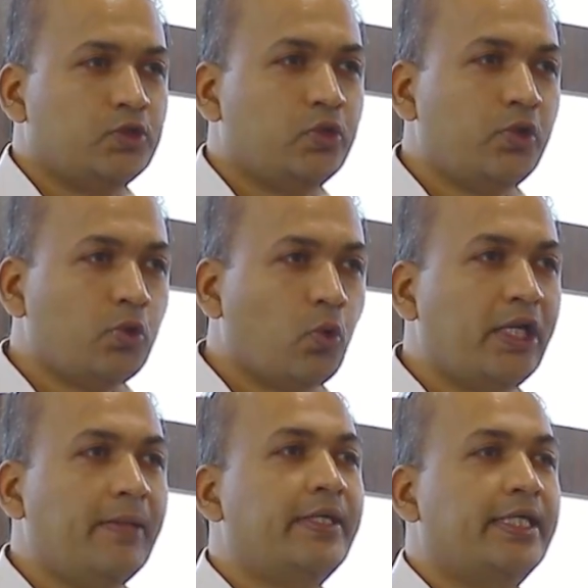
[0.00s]
So you have to
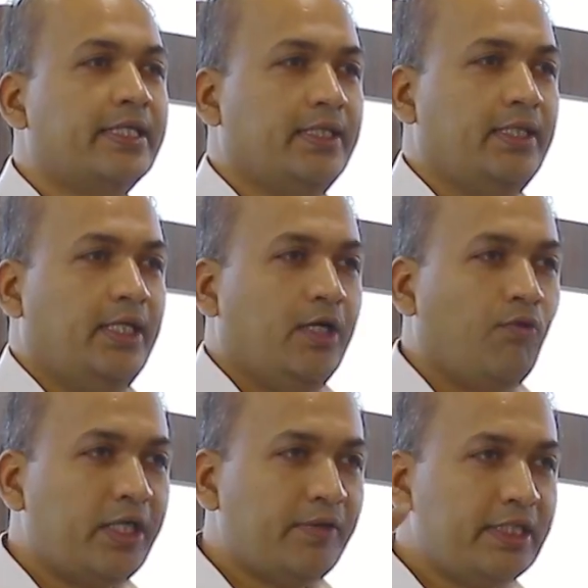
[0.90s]
collaborate.
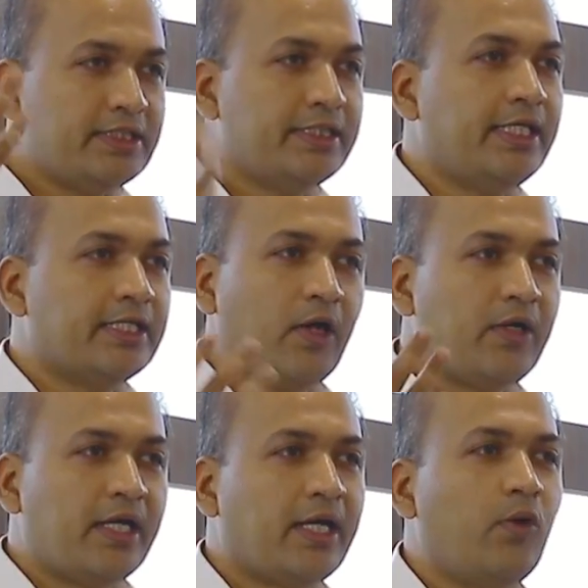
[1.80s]
Whatever is there
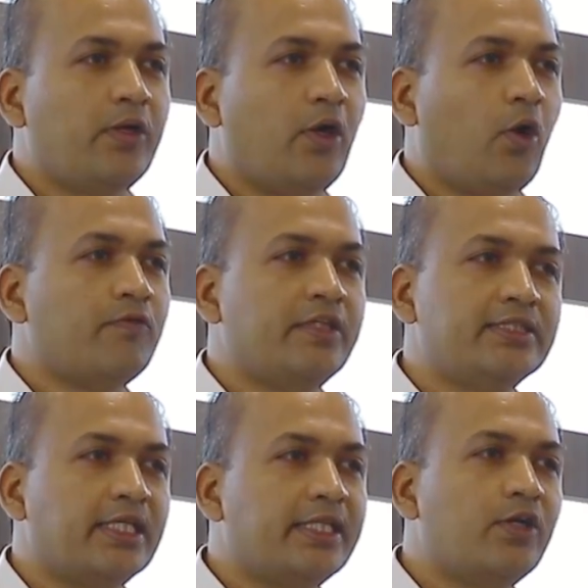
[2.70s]
now, a lot of
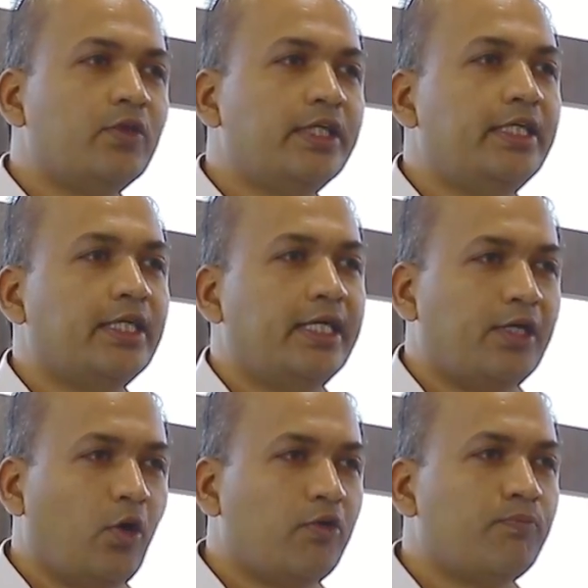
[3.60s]
things are there on the
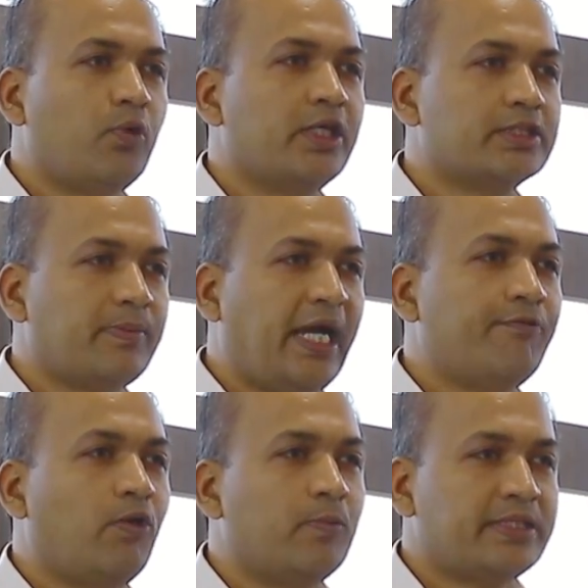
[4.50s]
internet, a lot of products,
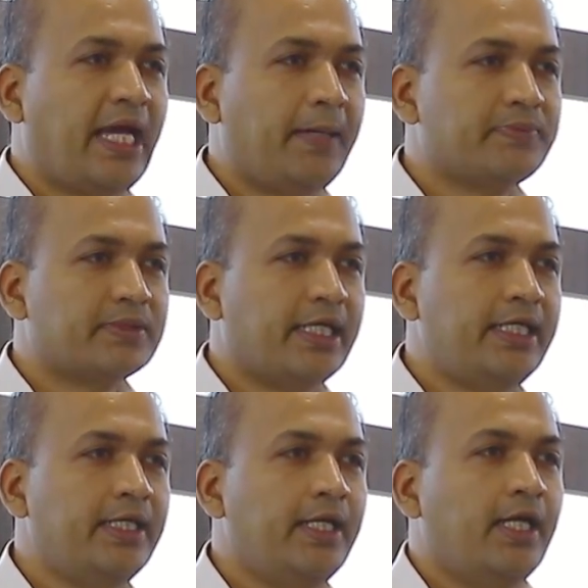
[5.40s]
platforms, apps,
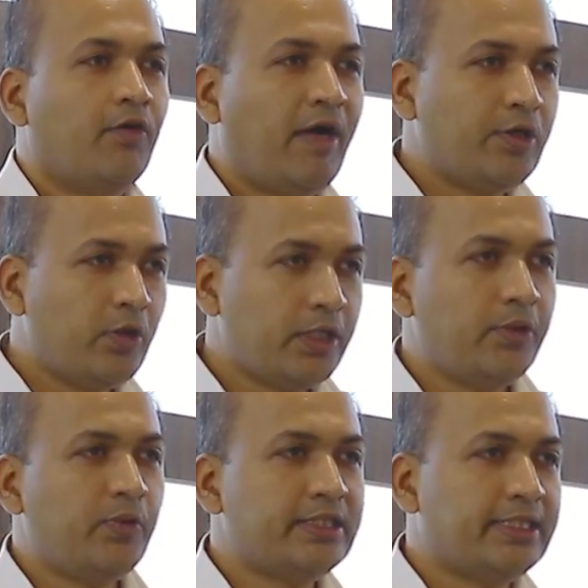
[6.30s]
right? Why not
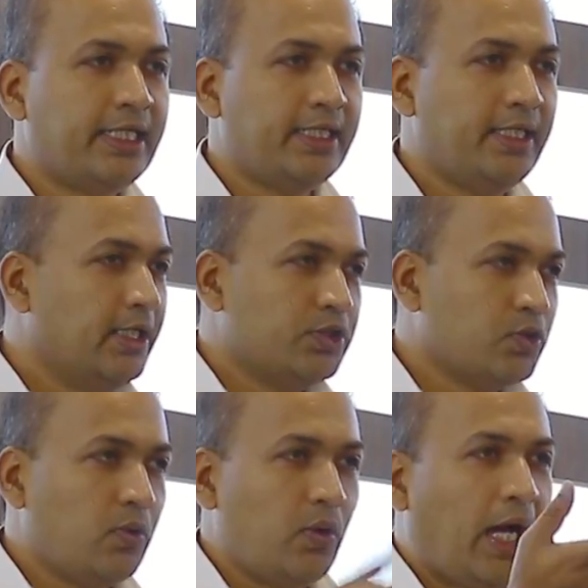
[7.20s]
leverage that?
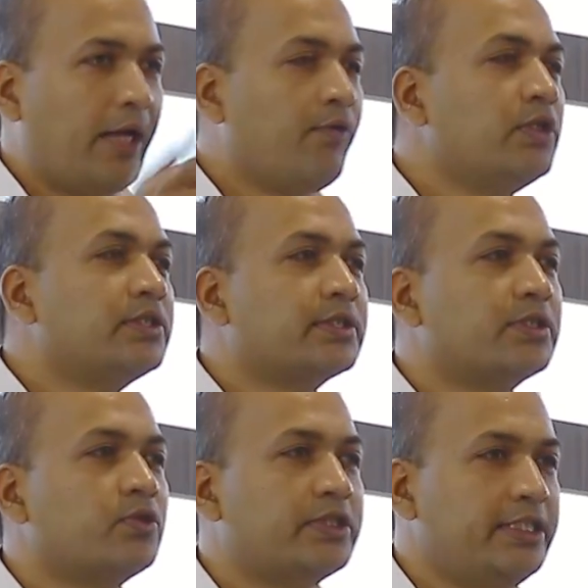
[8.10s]
So I
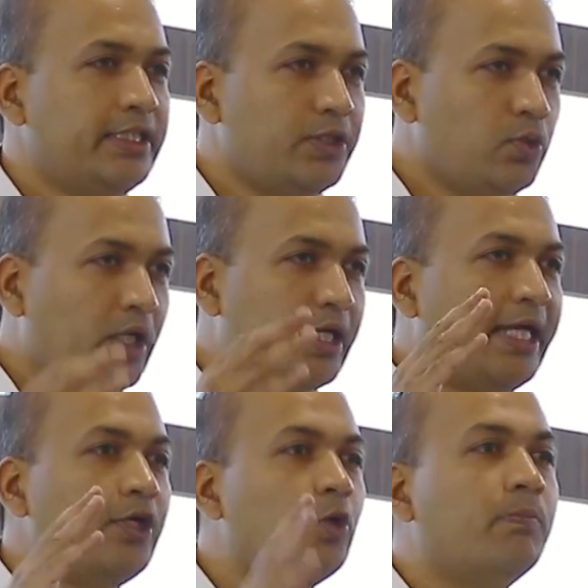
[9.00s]
was seeing you are
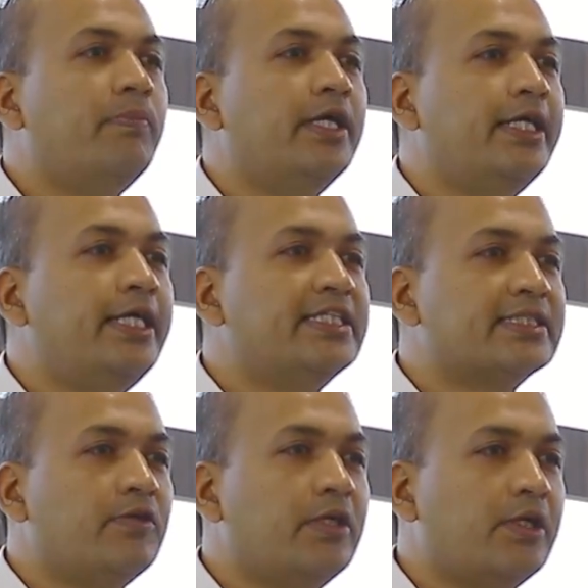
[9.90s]
trying to
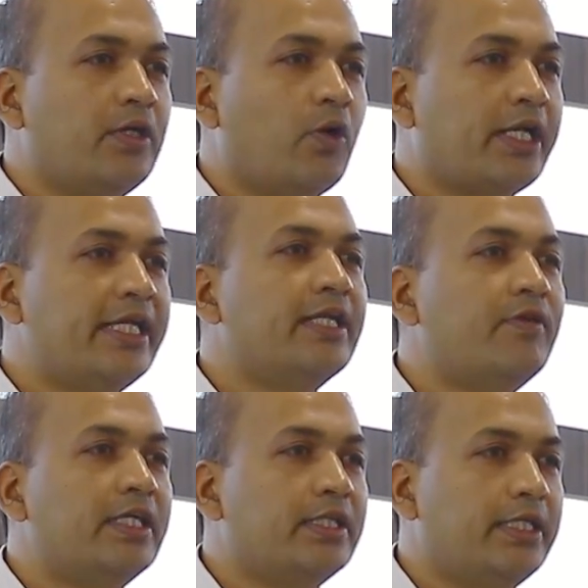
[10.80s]
rediscover or
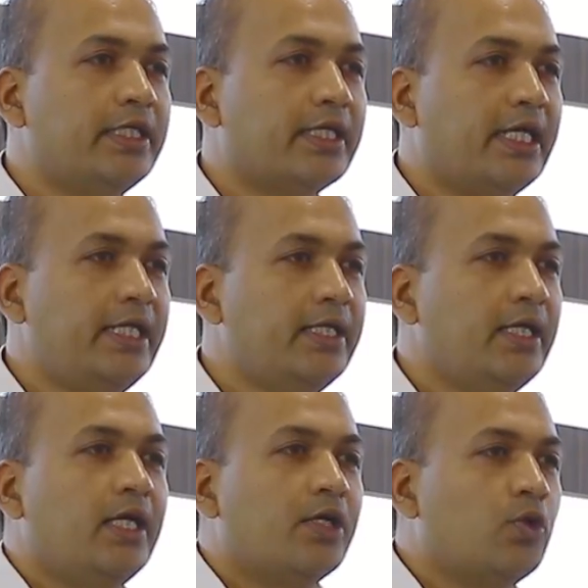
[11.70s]
reinvent the thing, right?
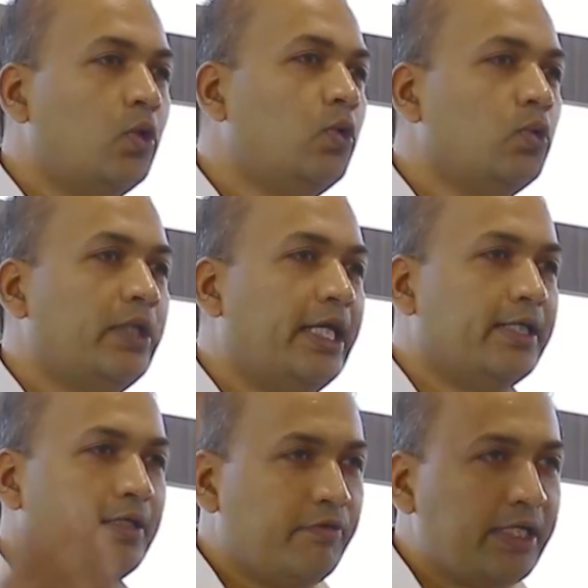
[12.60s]
Don't do
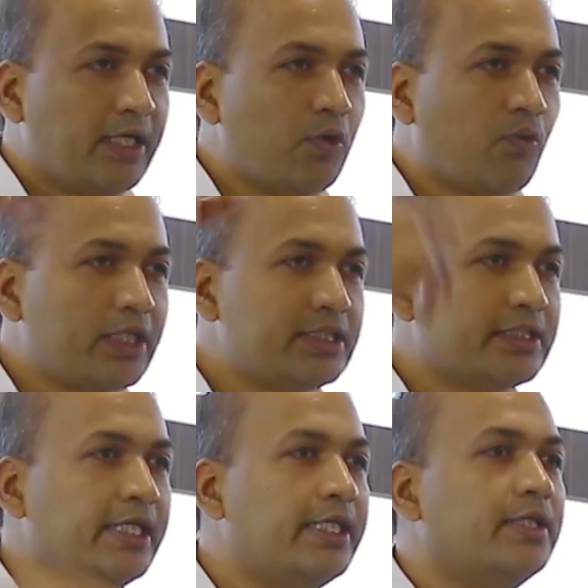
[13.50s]
that. Figure out what is
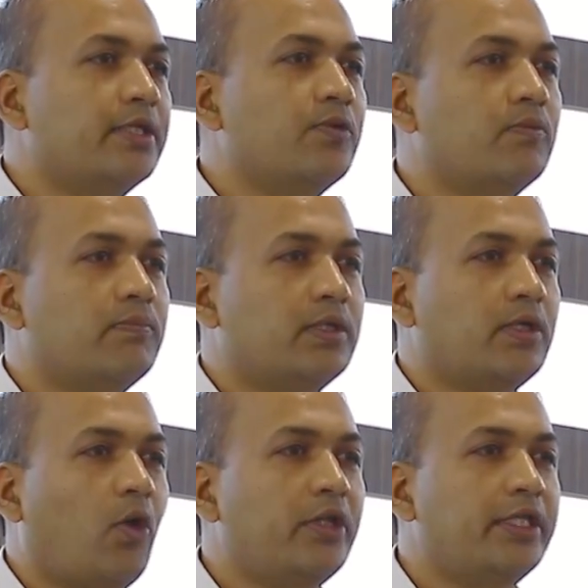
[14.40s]
there
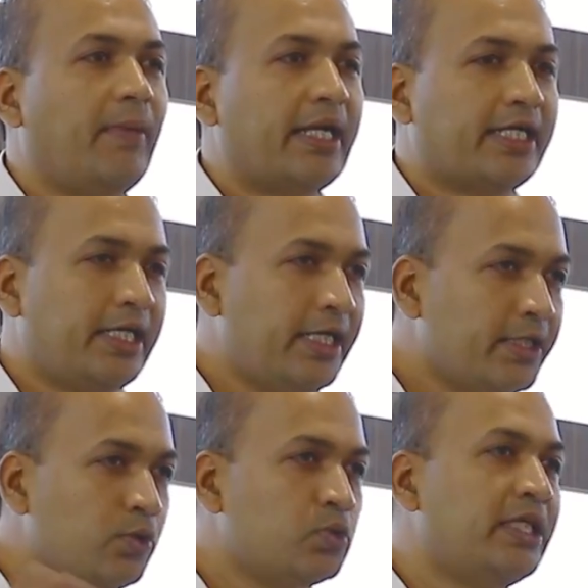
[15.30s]
on the market
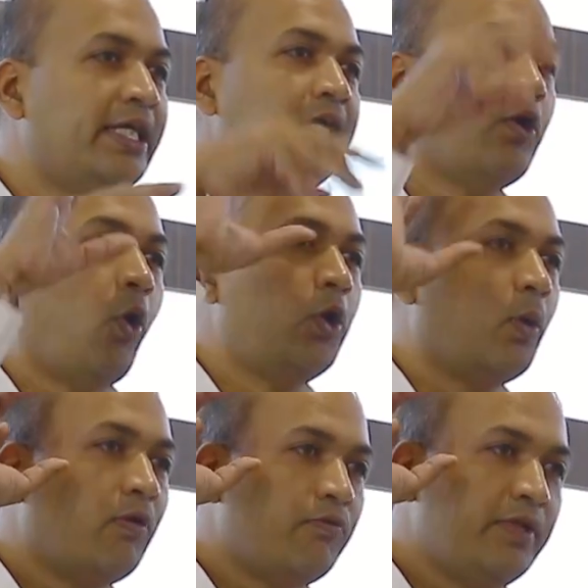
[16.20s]
and use that, and on
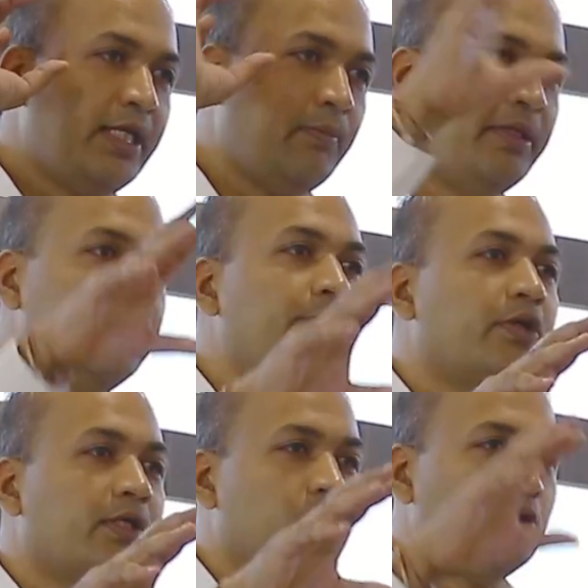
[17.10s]
top of that build
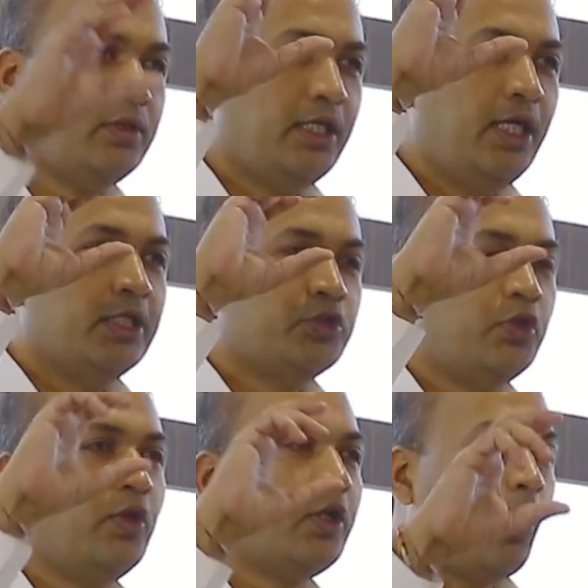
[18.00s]
your so
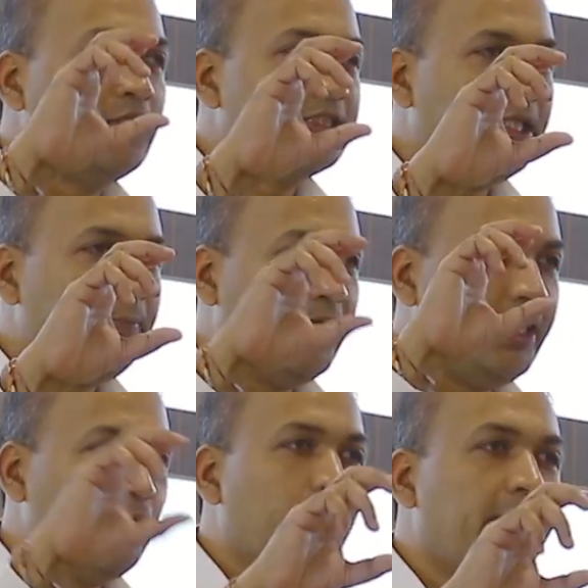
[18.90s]
your concept
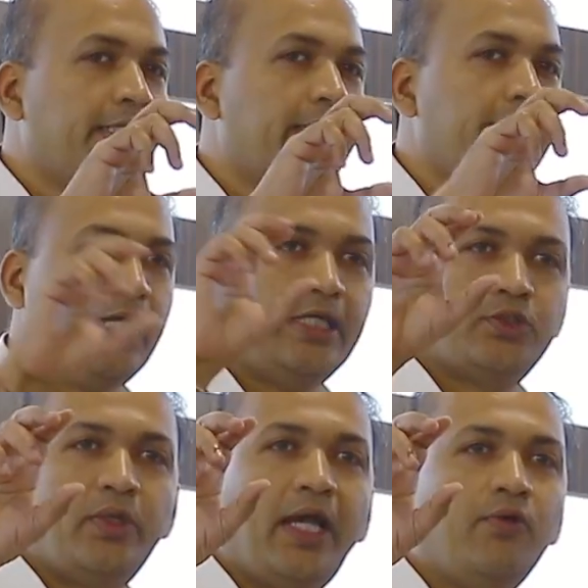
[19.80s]
that you bring in, that
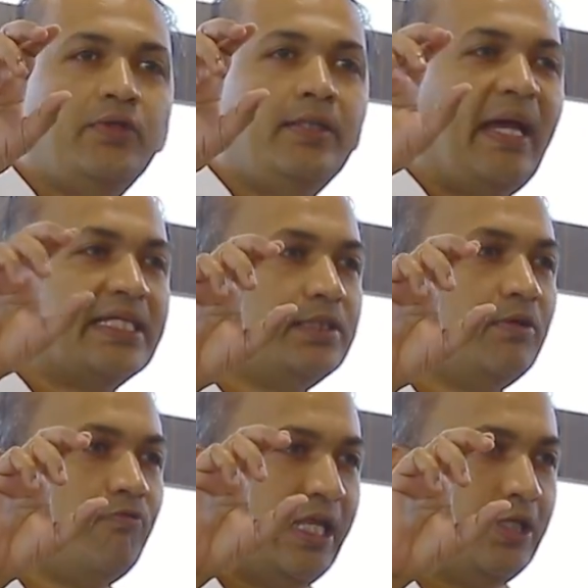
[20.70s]
should have the
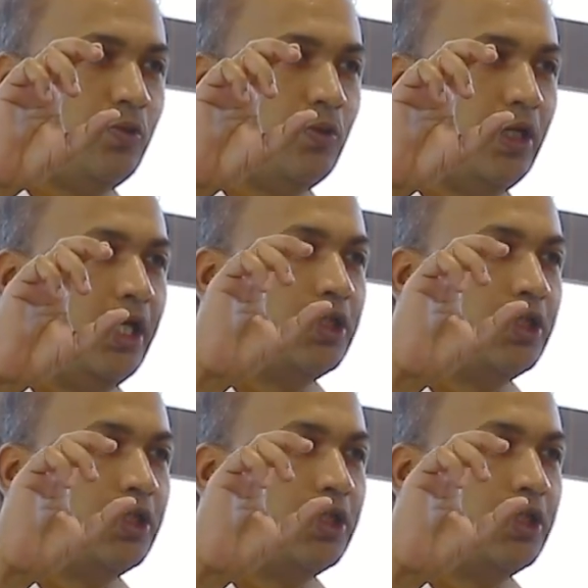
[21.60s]
maximum value.